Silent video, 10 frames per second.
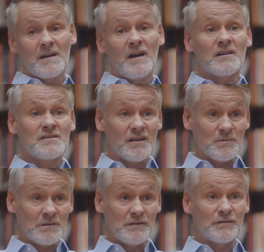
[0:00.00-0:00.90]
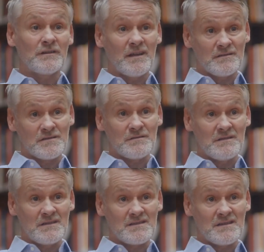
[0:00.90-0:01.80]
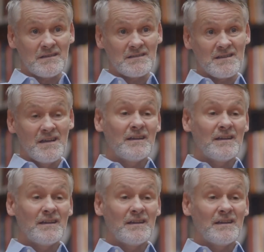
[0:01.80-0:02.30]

our child will learn how to do these things.